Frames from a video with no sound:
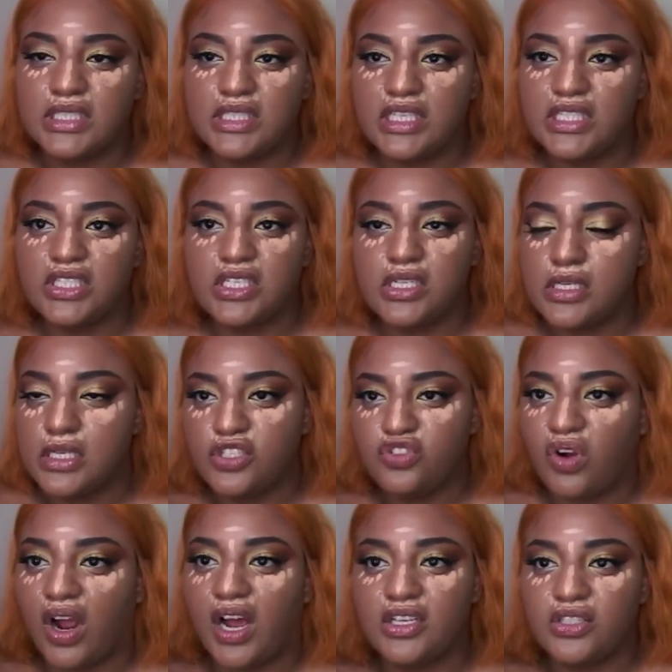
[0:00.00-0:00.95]
it
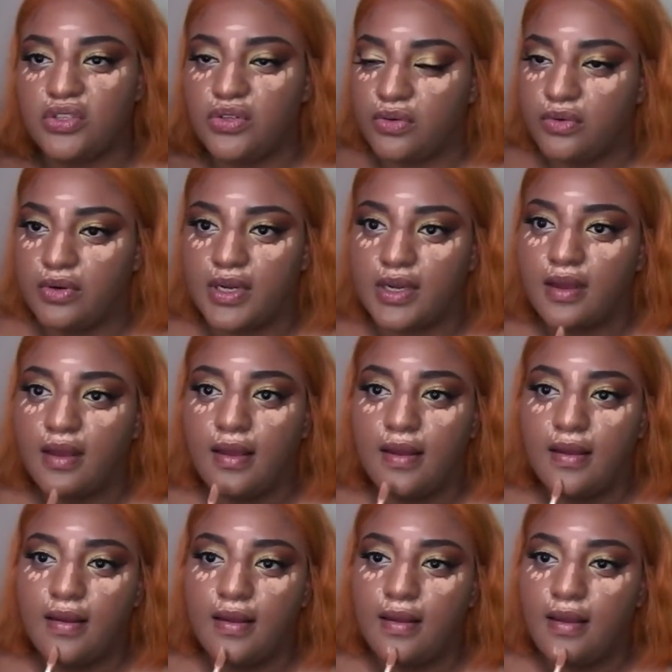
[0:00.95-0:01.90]
dries too quick.
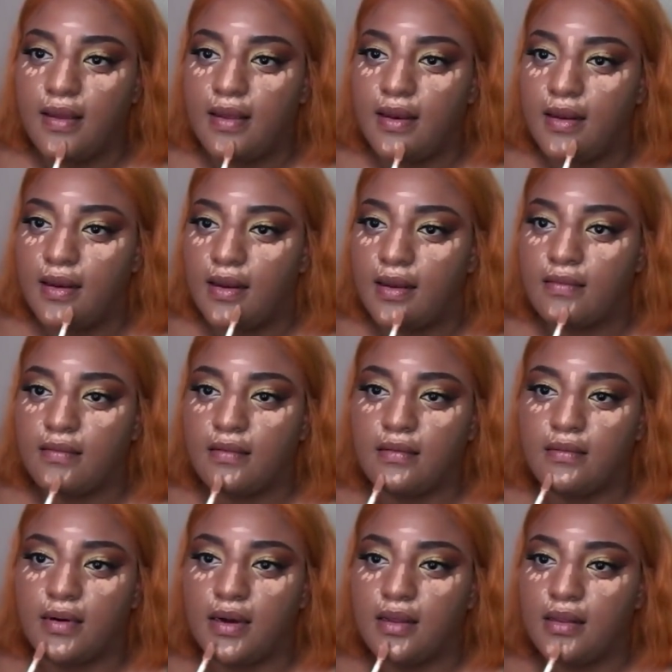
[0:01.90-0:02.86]
And then after a
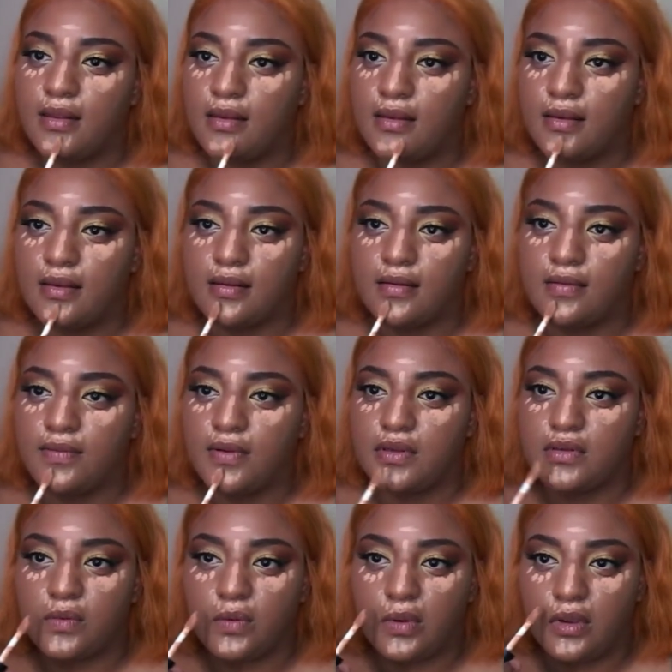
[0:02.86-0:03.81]
while, it just
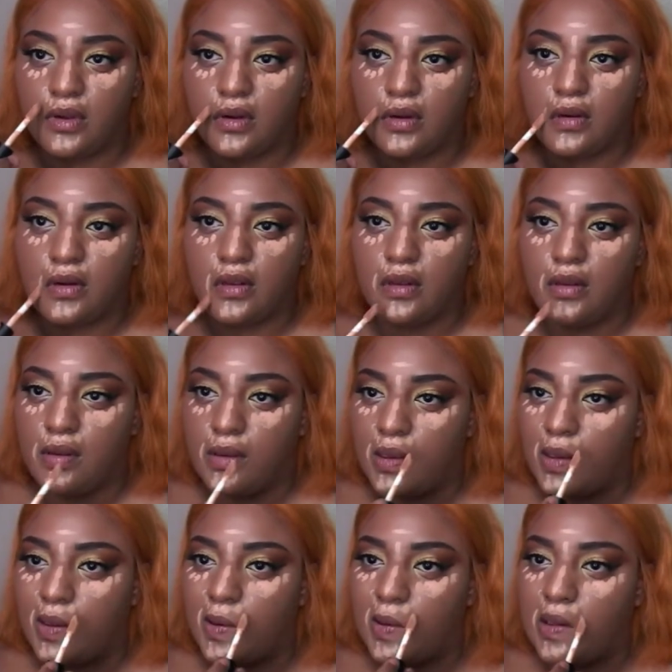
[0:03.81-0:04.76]
feels weird.
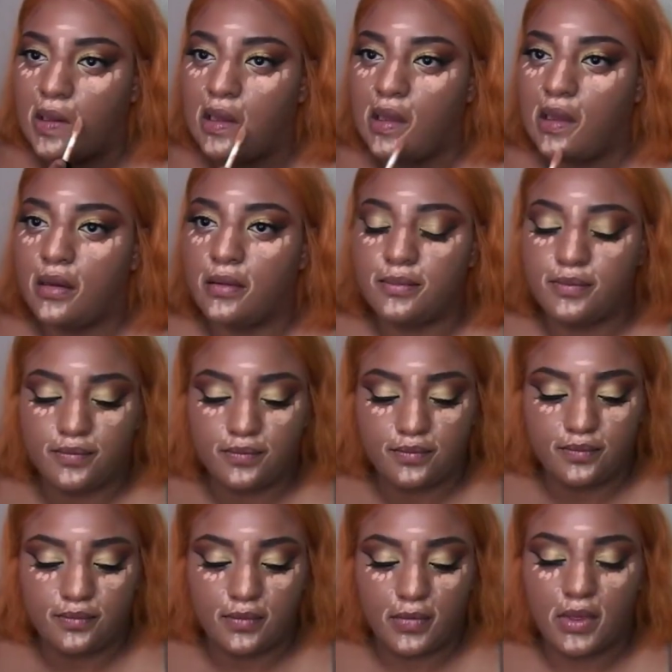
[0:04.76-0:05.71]

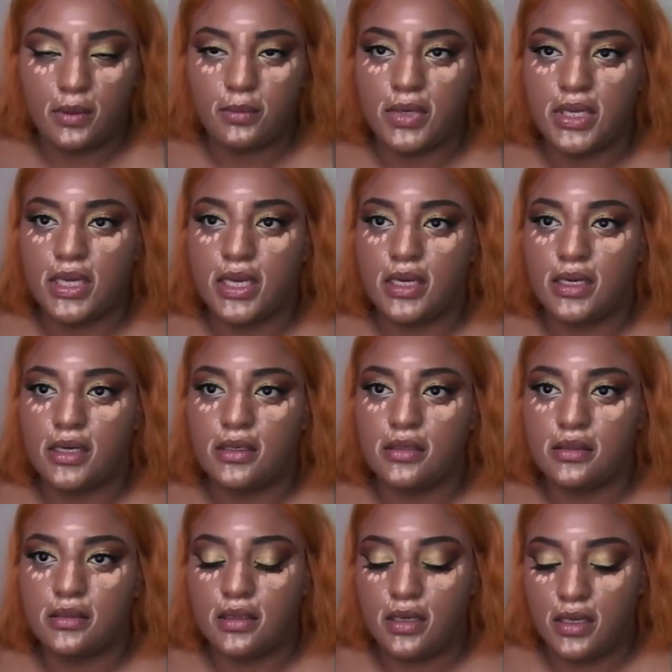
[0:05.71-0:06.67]
But yeah,
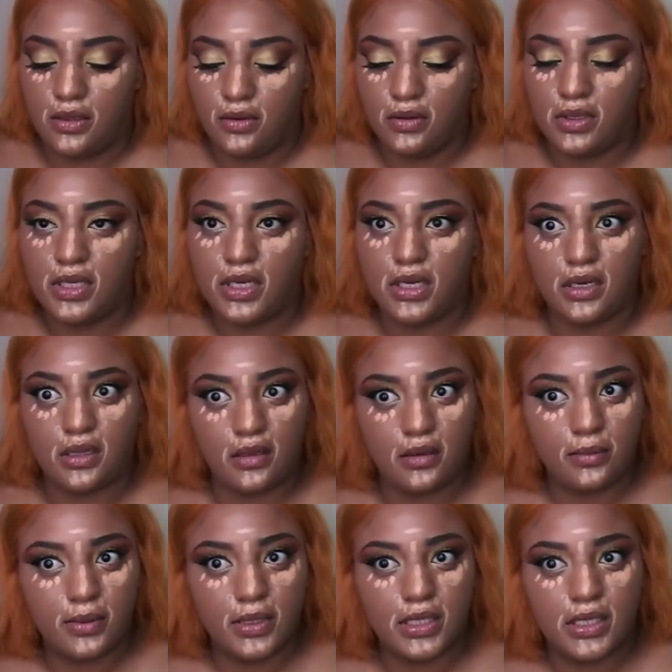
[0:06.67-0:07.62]
and you only need a little
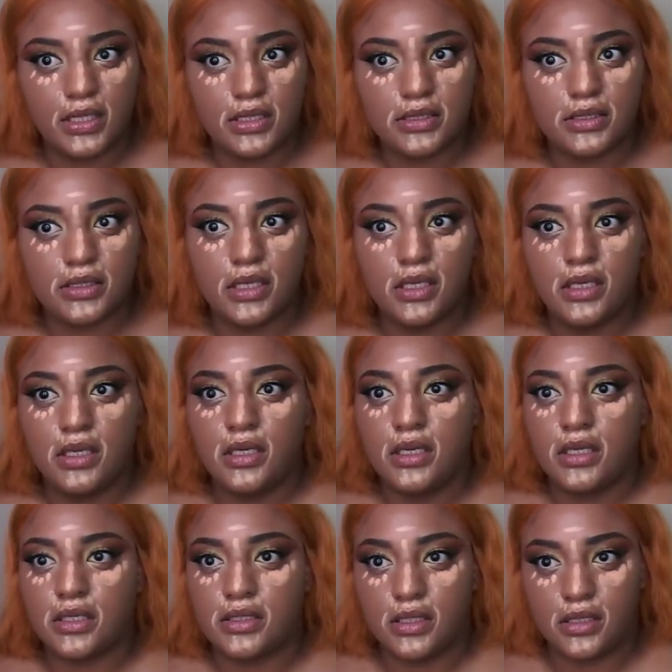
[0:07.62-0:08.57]
bit of this,
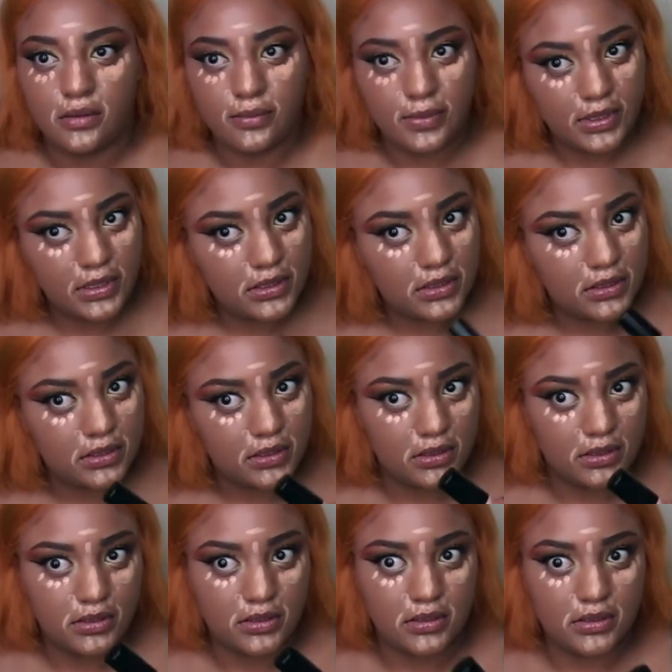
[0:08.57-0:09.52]
because a little bit of this
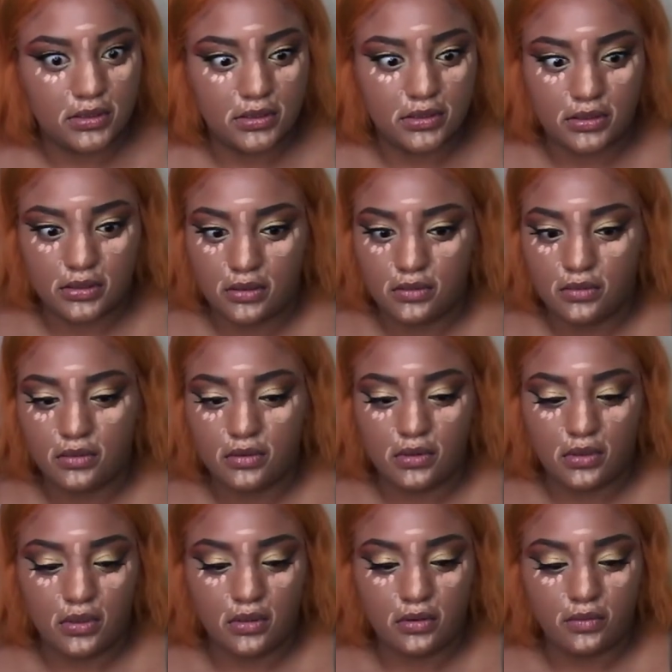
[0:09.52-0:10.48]
is going a
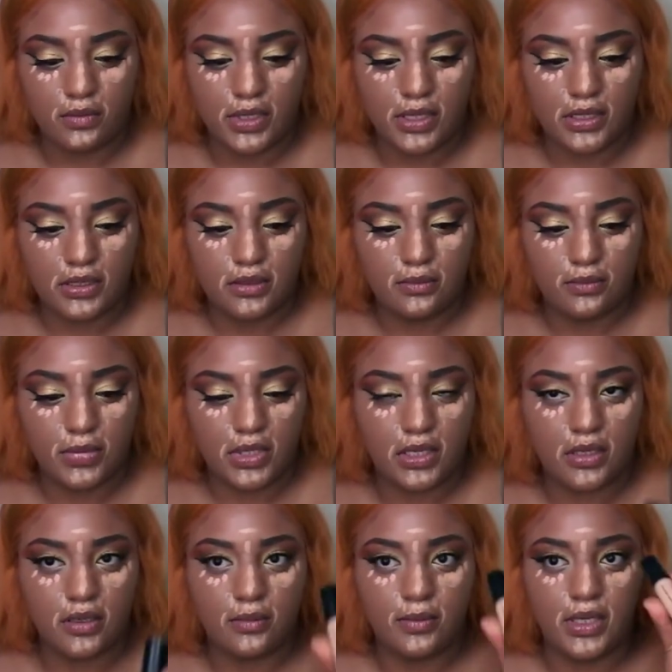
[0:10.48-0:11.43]
long way. But
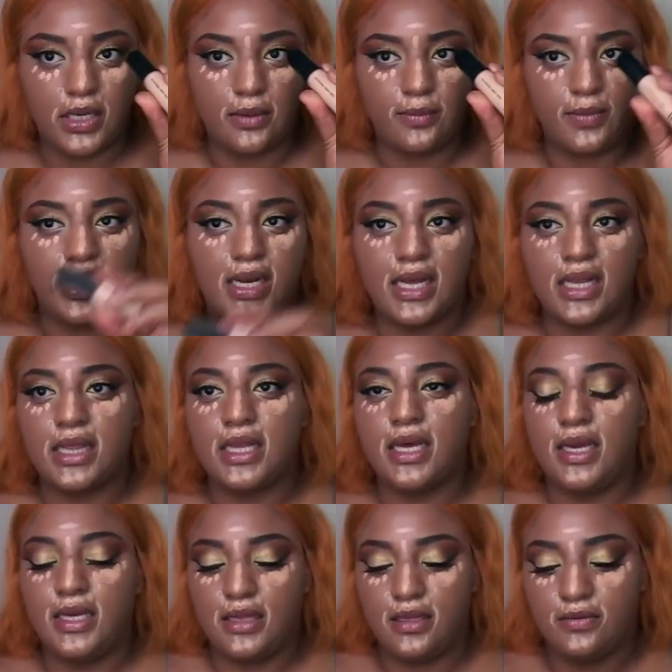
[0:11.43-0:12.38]
yeah, and I
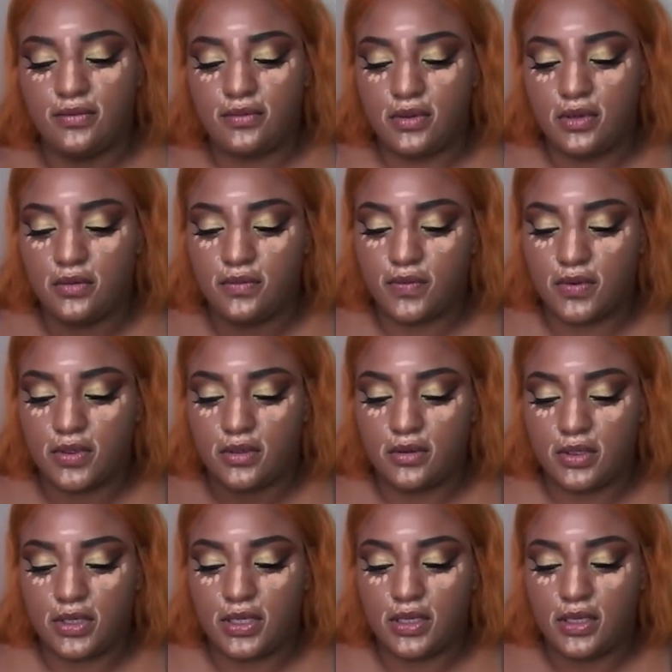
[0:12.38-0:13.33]
like the doe foot
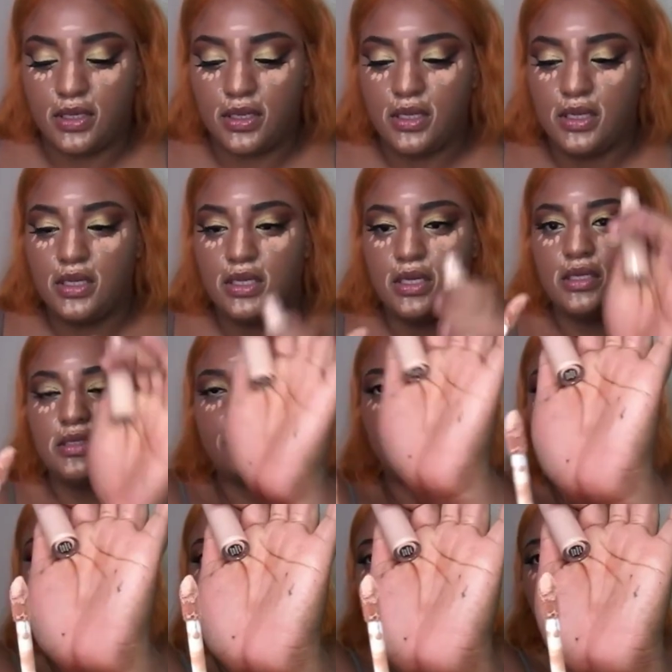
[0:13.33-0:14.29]
on it.
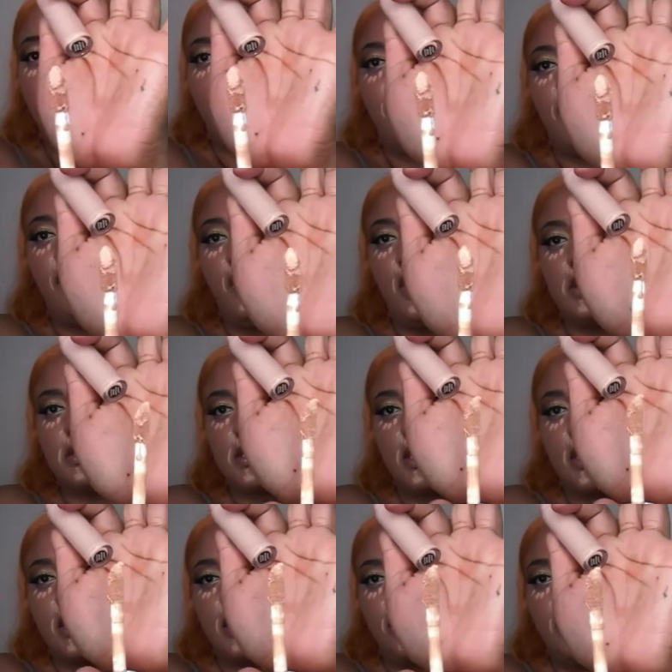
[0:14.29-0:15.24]
It's
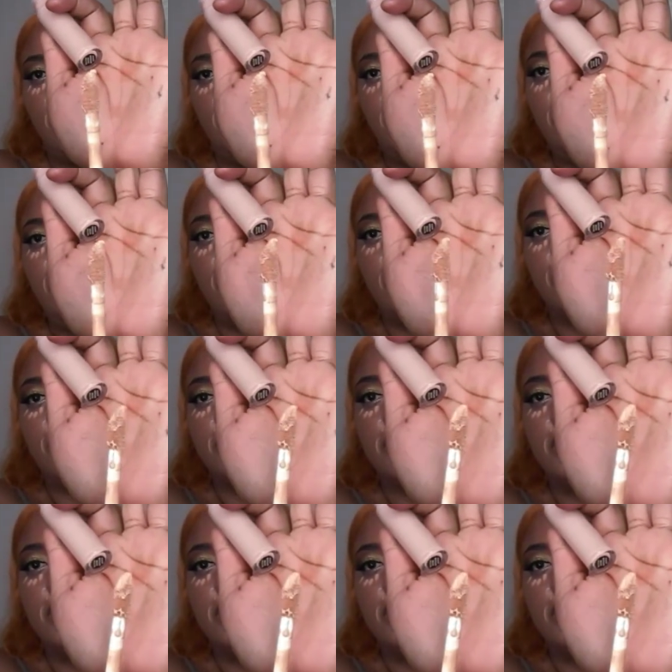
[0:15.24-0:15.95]
like huge.